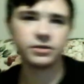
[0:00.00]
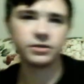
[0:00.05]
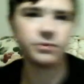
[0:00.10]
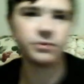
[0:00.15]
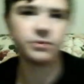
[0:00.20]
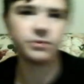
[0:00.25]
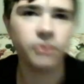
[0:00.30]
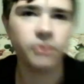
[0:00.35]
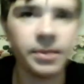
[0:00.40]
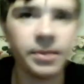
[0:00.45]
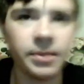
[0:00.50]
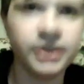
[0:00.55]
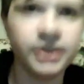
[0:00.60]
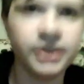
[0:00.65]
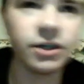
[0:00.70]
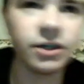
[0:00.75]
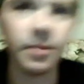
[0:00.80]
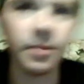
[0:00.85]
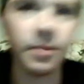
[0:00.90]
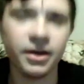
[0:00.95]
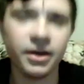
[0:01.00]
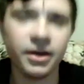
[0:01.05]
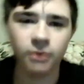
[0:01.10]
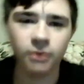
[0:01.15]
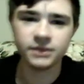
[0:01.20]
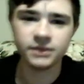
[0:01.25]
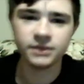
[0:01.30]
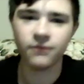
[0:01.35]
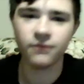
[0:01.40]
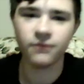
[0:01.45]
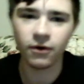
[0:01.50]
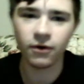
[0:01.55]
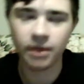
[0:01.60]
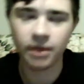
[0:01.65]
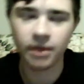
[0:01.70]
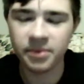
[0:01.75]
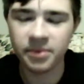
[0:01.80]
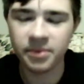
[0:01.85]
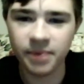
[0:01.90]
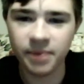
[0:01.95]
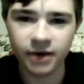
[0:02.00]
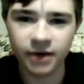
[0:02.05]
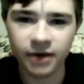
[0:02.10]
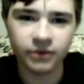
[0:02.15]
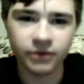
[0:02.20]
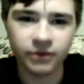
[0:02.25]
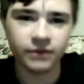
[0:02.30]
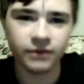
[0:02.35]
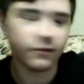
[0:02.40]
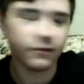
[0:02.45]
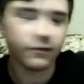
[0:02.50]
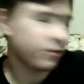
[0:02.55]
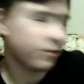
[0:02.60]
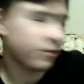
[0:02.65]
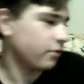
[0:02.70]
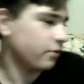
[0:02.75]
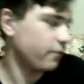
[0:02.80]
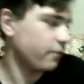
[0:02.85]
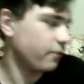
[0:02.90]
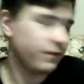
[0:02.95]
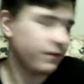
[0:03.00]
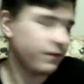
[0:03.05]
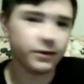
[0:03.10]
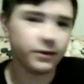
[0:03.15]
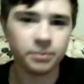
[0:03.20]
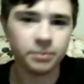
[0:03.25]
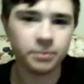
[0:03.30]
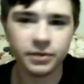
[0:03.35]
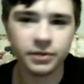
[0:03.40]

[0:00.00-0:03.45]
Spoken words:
So it'll be Jeremiah Oatesfall coming back on the field.